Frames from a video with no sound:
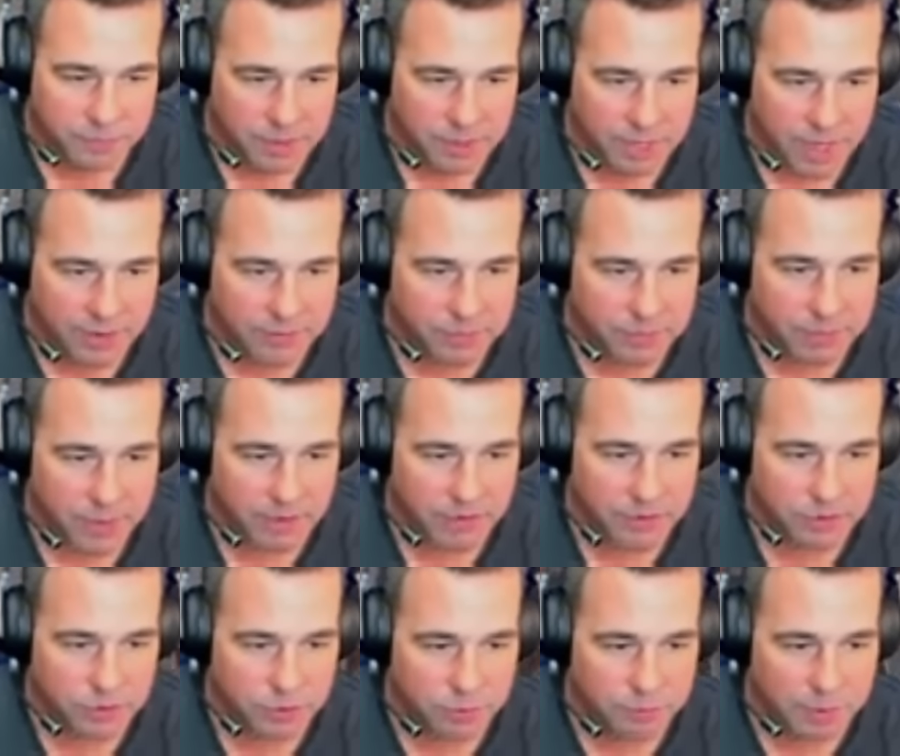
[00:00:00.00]
have the
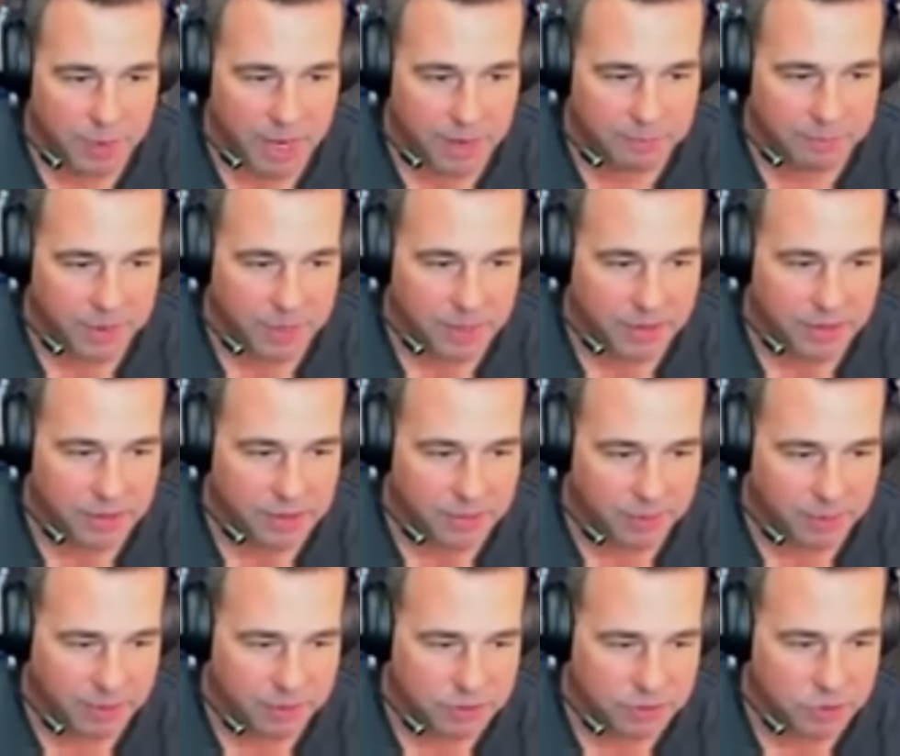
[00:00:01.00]
parachute pop out. The
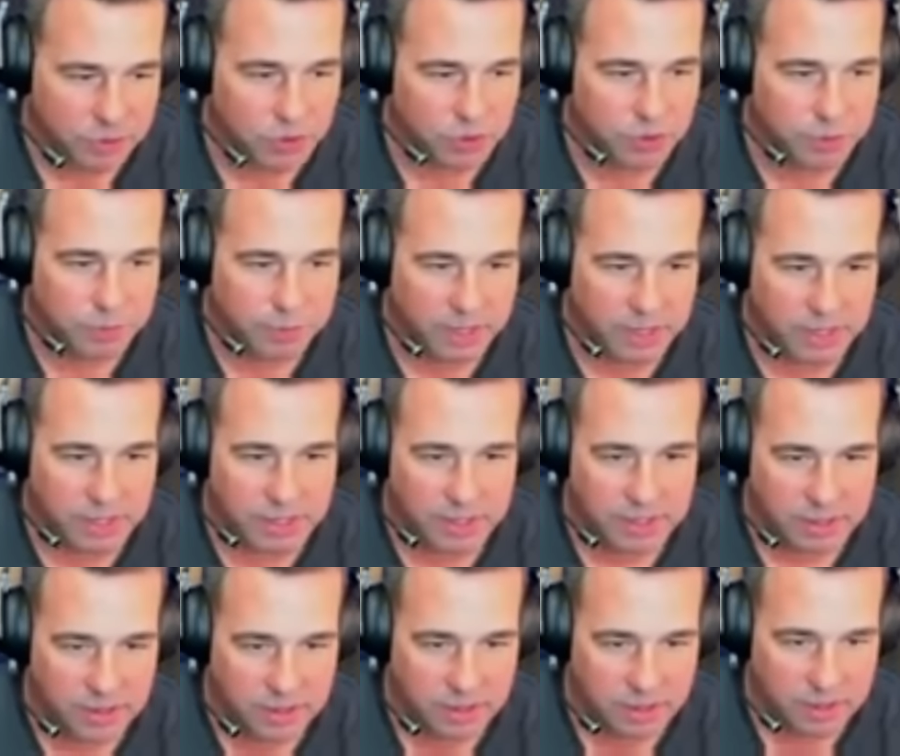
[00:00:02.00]
parachute goes back
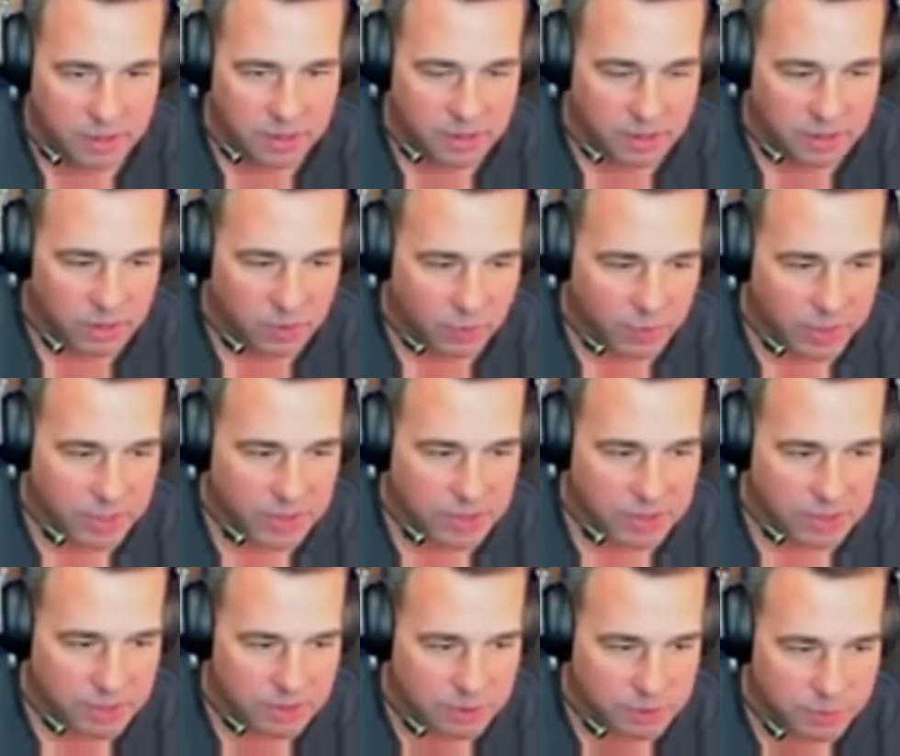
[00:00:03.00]
in
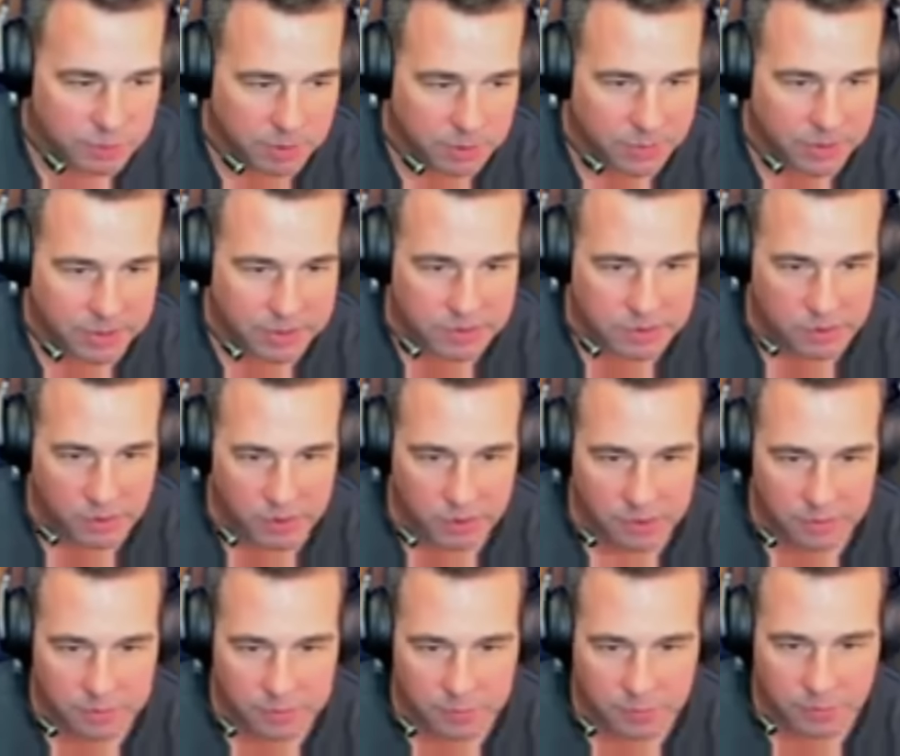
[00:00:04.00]
when speed brakes
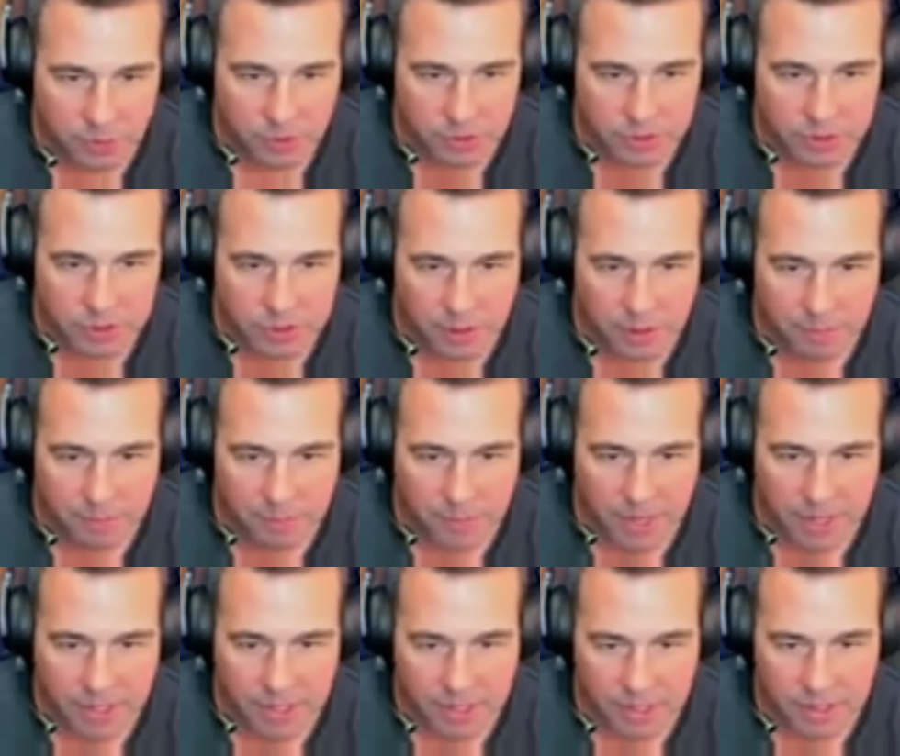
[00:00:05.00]
are pushed
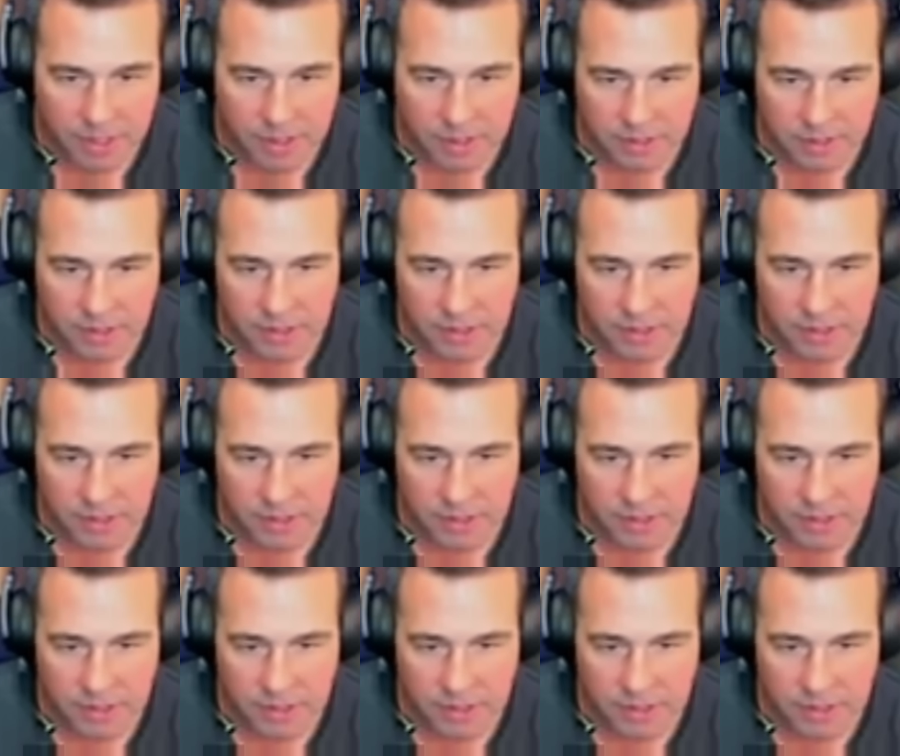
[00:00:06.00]
back in.